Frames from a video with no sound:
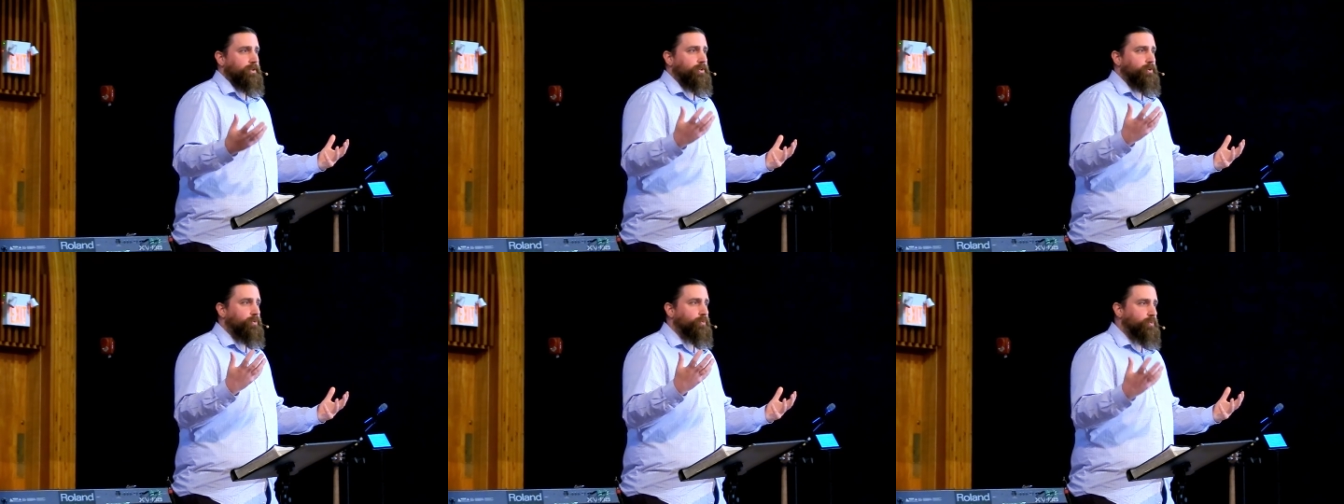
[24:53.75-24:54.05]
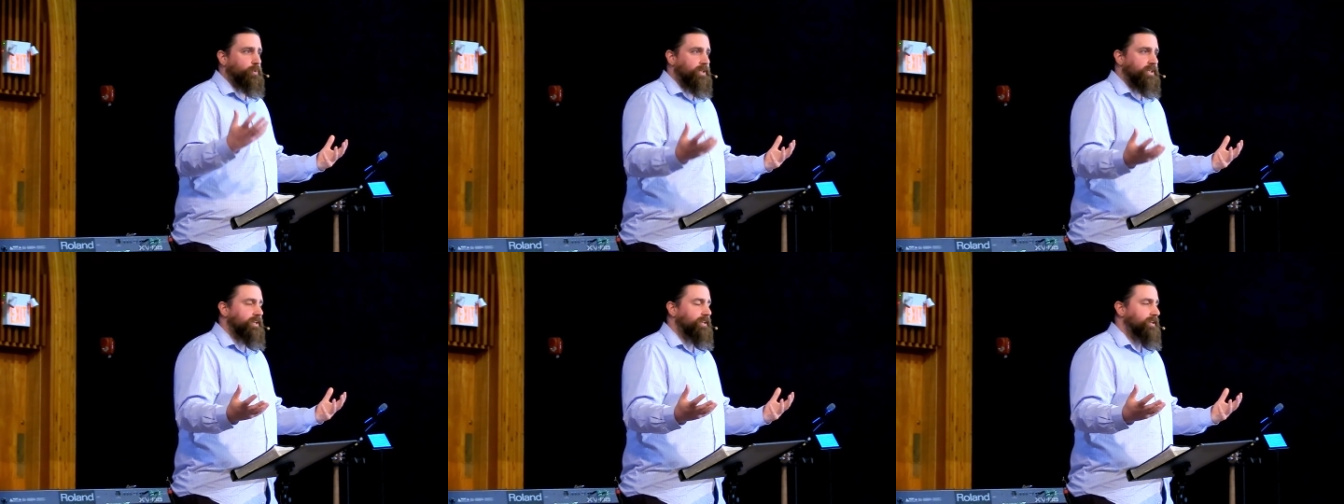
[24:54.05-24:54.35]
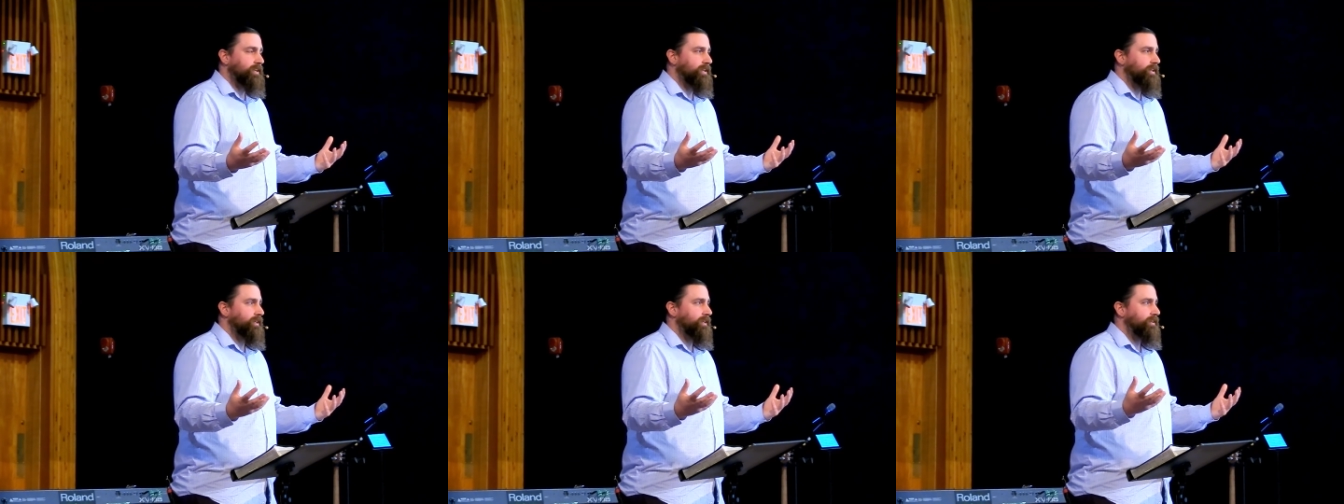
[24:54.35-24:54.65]

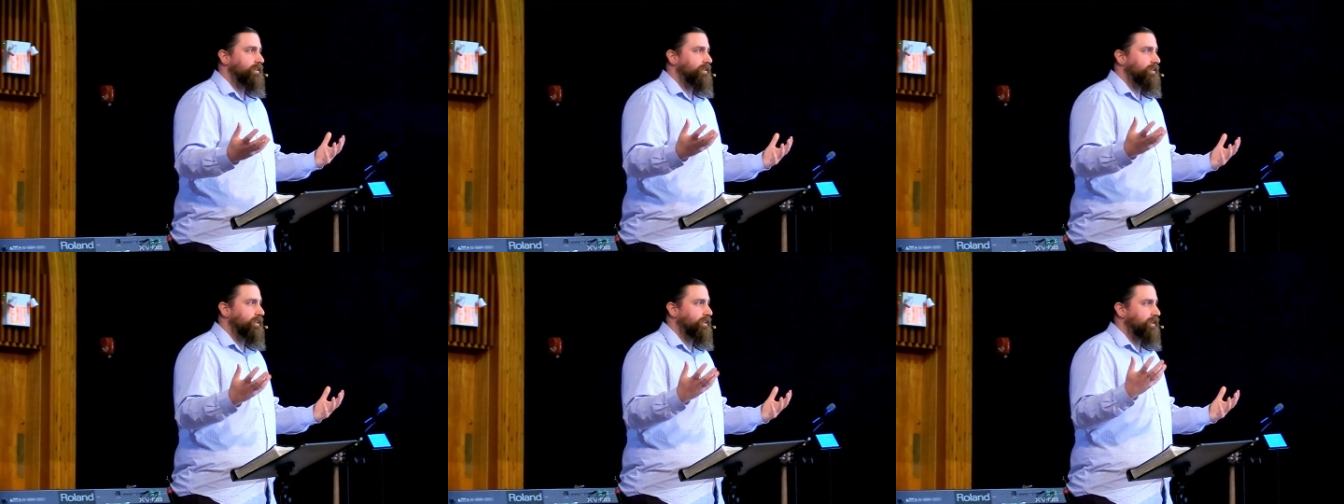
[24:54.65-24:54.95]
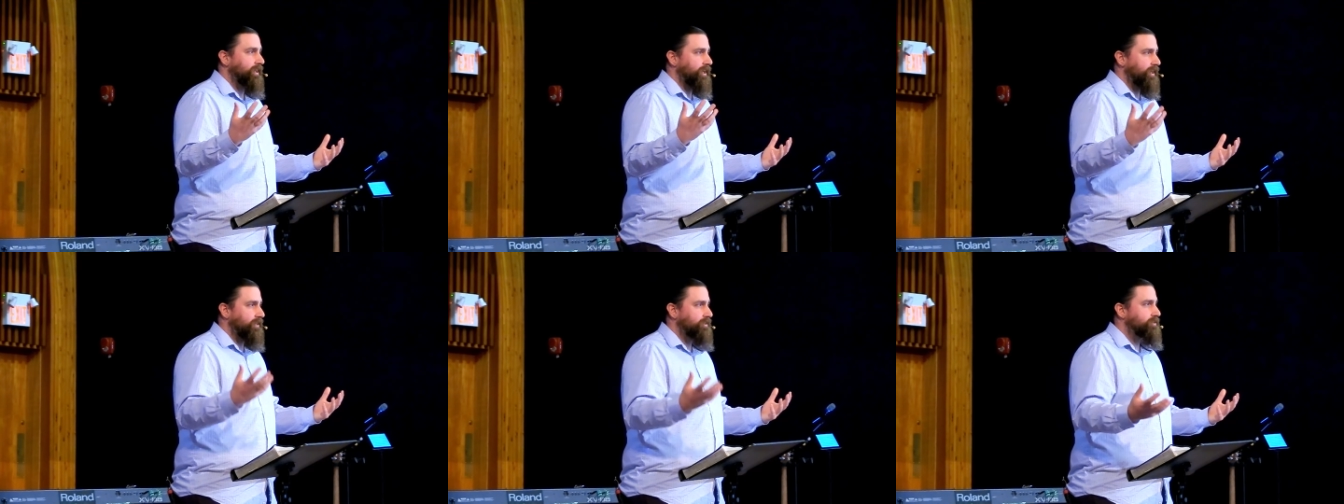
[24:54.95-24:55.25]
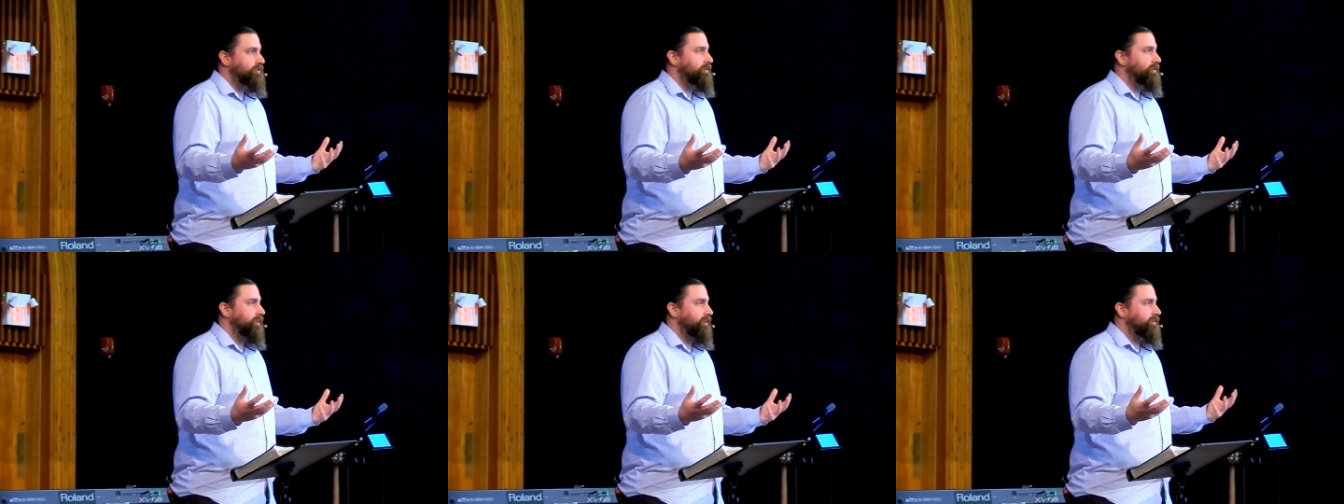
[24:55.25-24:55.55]
we can
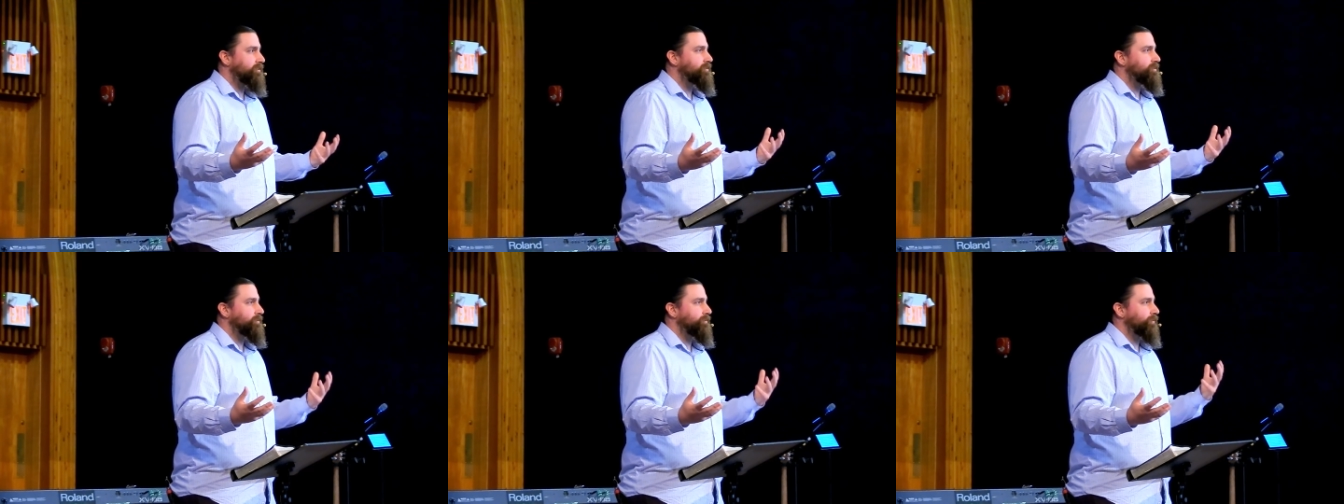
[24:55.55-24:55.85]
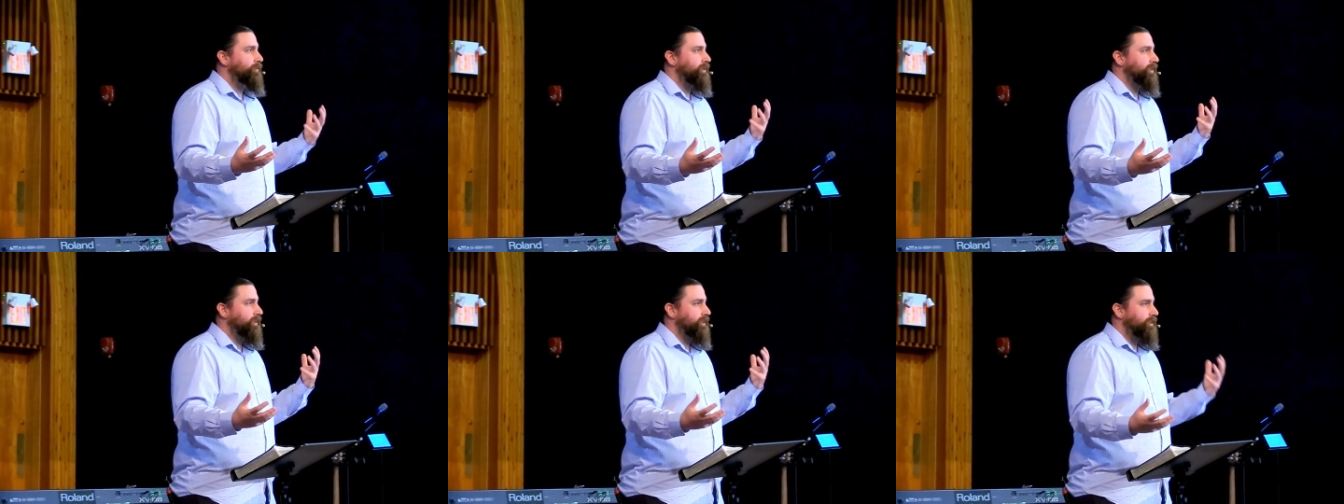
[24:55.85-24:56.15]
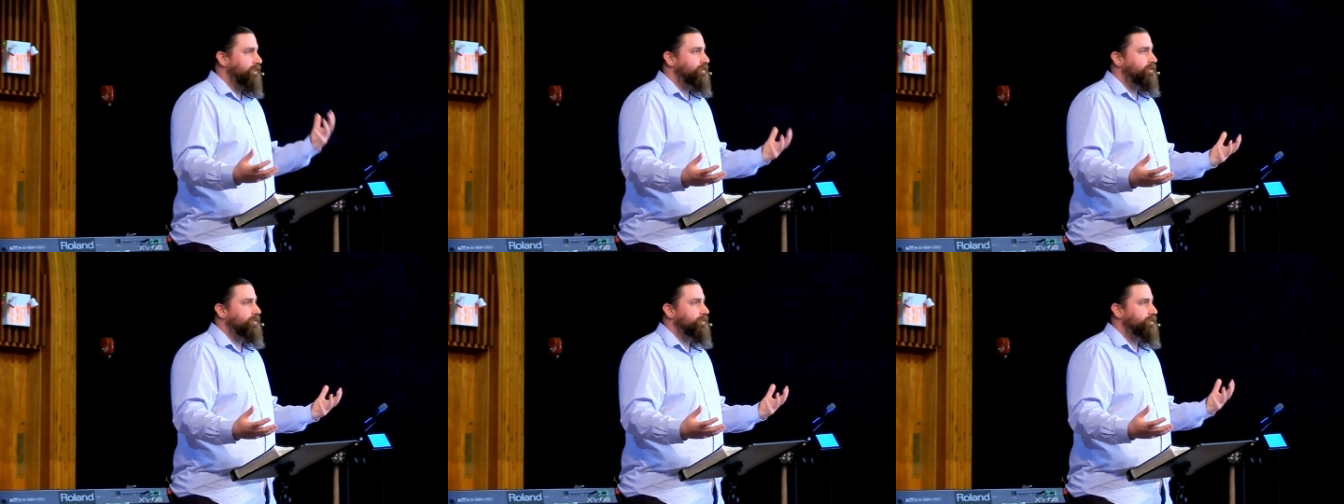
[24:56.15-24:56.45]
enter into a
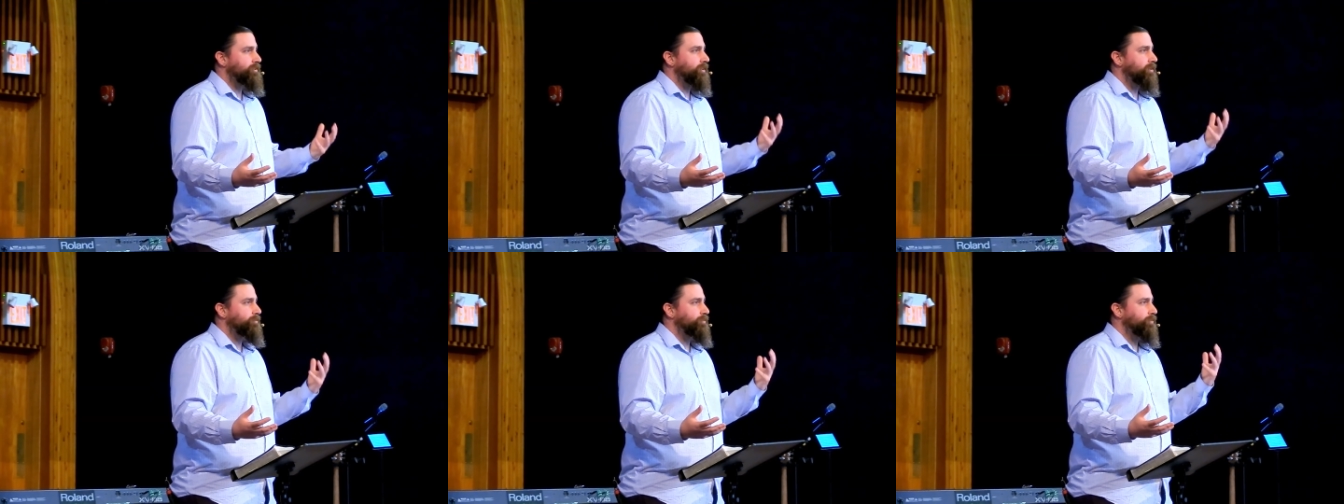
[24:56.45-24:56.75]
relationship